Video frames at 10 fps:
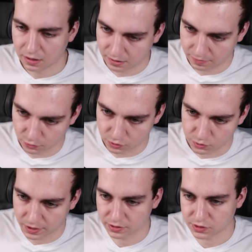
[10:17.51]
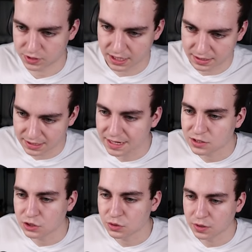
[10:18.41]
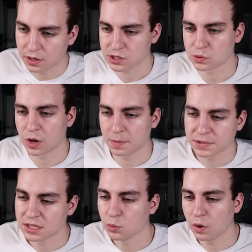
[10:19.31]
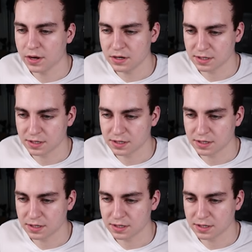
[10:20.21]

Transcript: Of course, we could also say t2.swap t1.